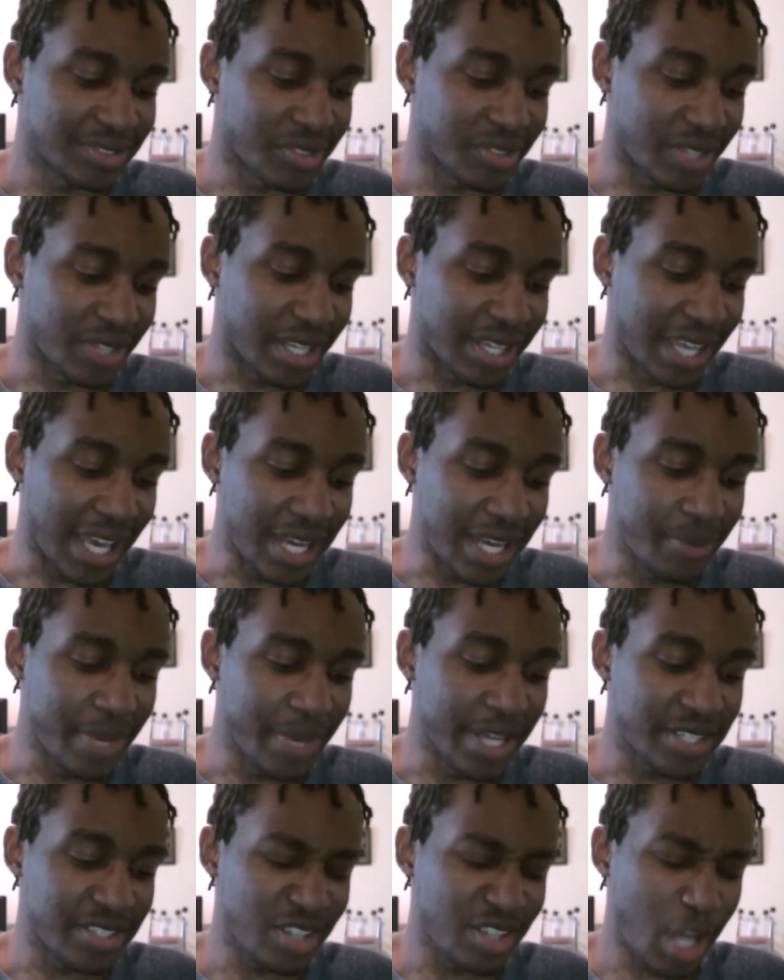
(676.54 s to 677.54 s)
So yeah, the
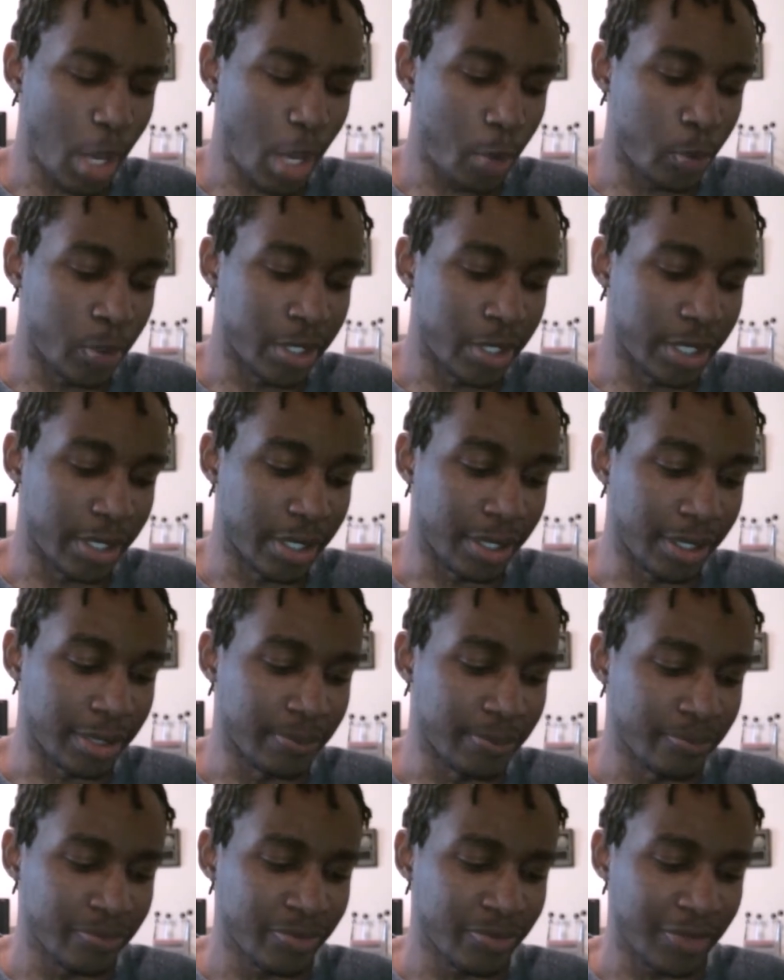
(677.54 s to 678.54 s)
animation got
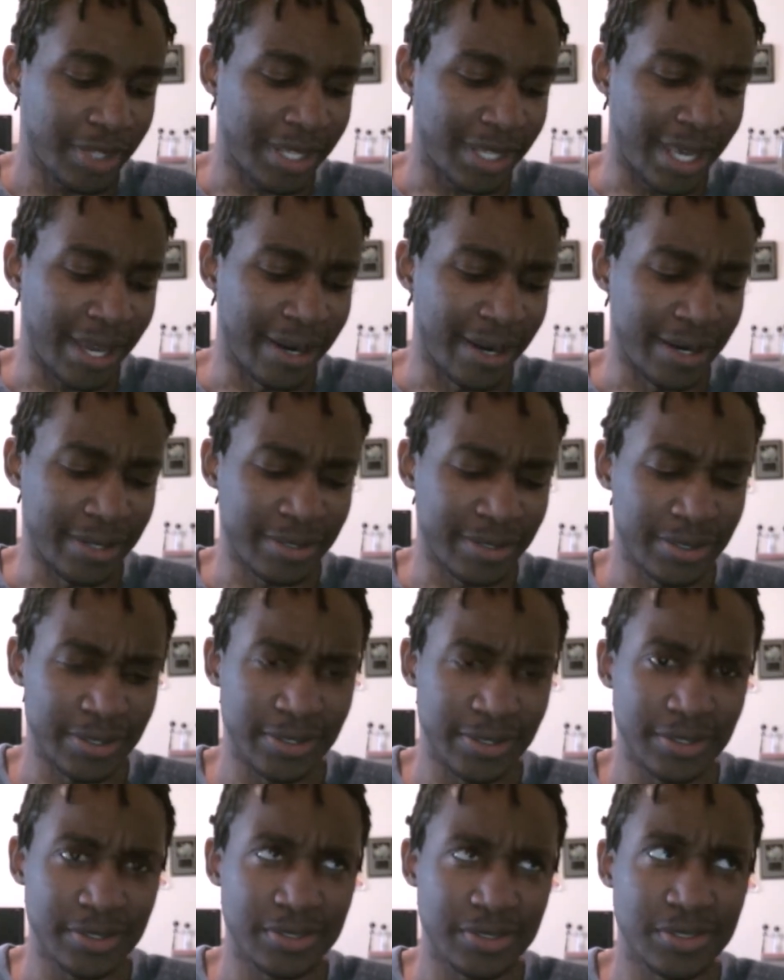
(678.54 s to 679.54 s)
weird,
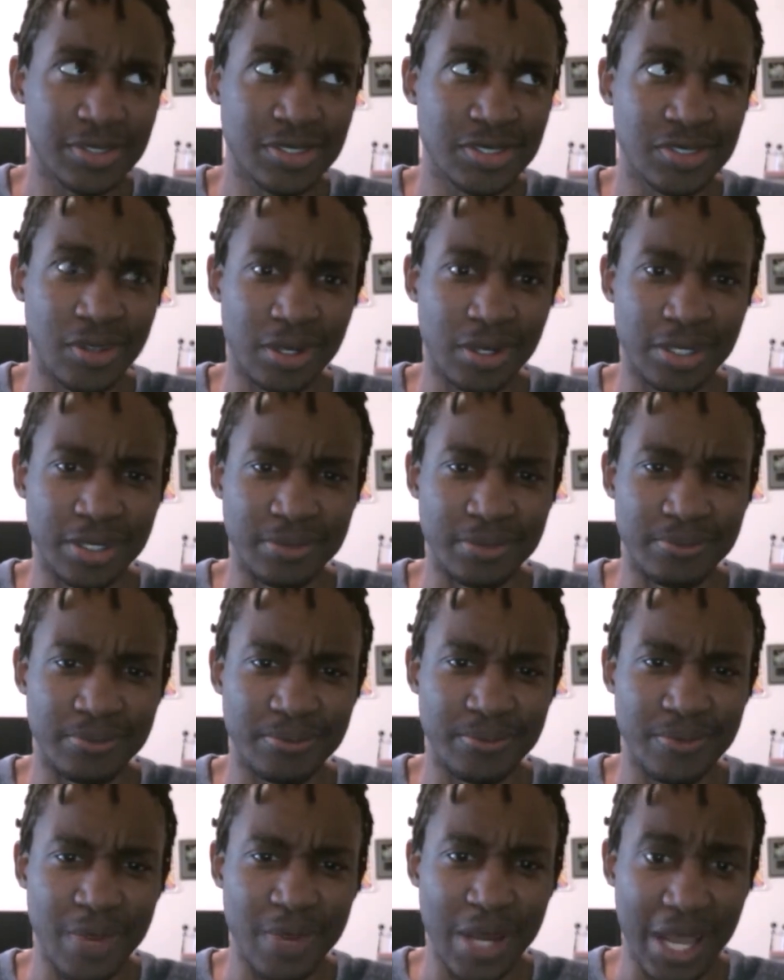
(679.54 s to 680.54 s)
characters started
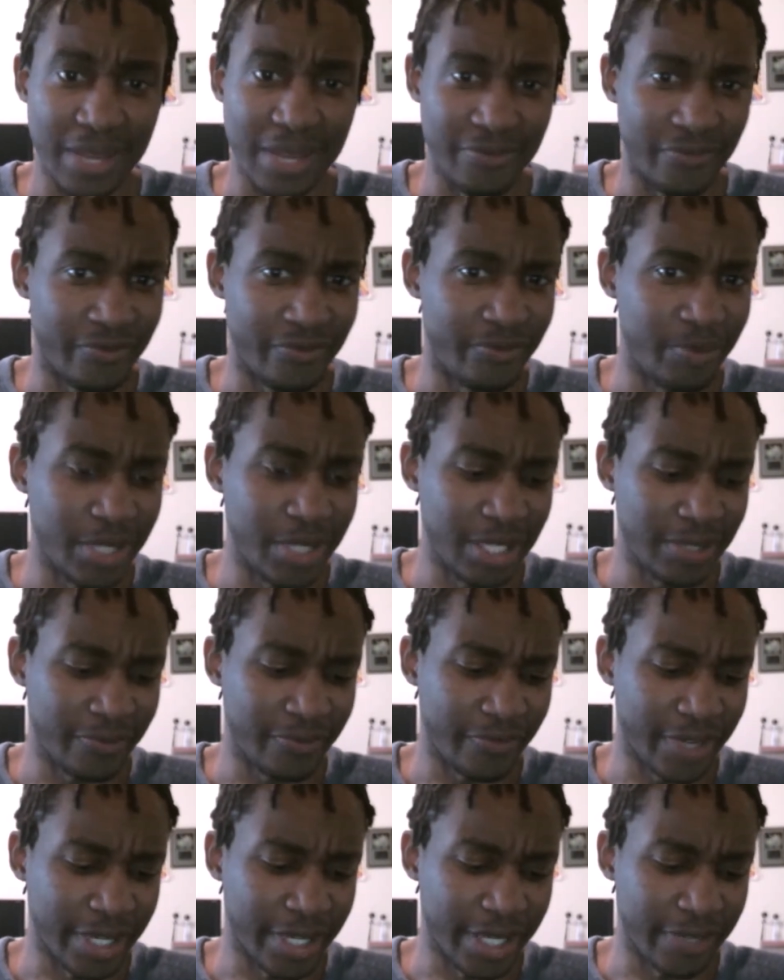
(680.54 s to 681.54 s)

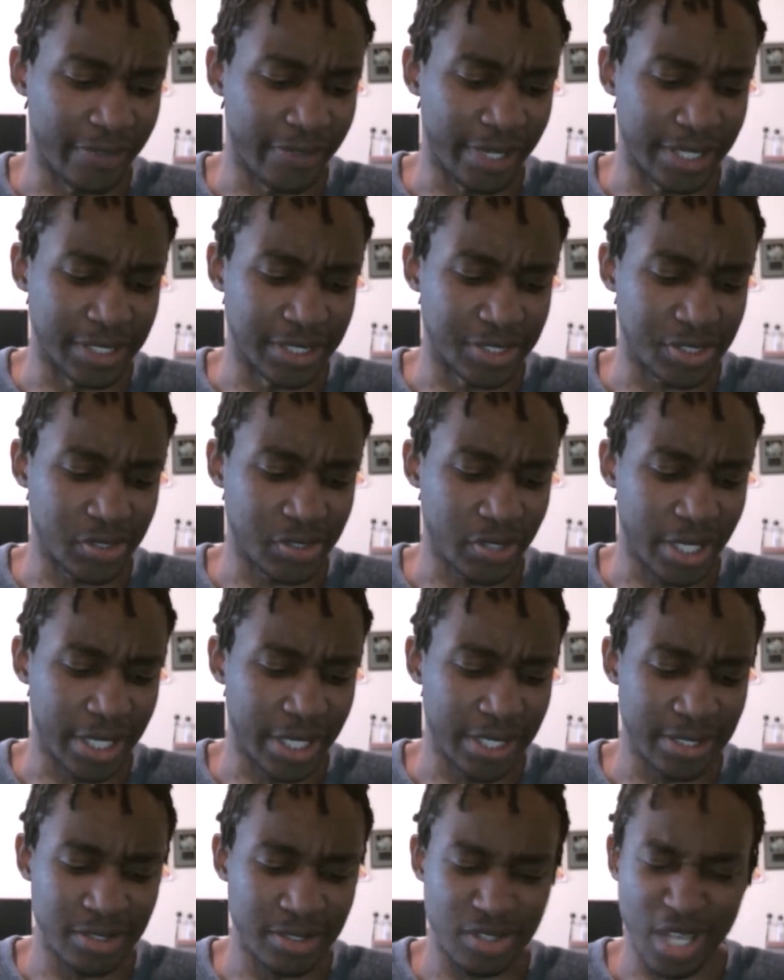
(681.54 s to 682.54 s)
being very, very
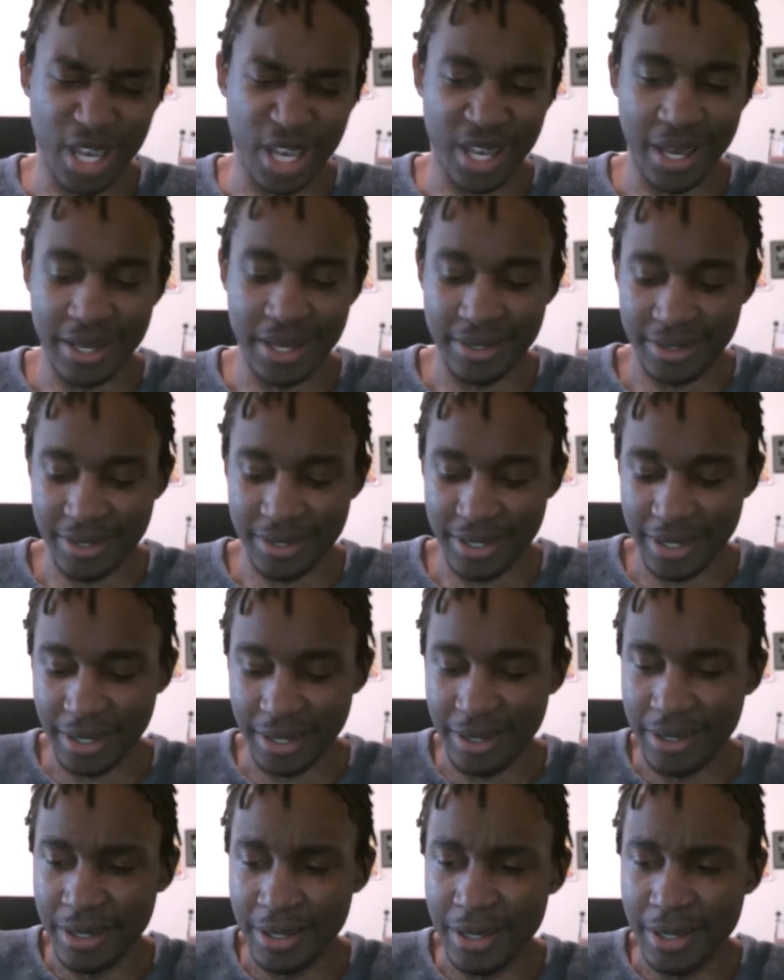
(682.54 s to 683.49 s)
strange, that kind of thing.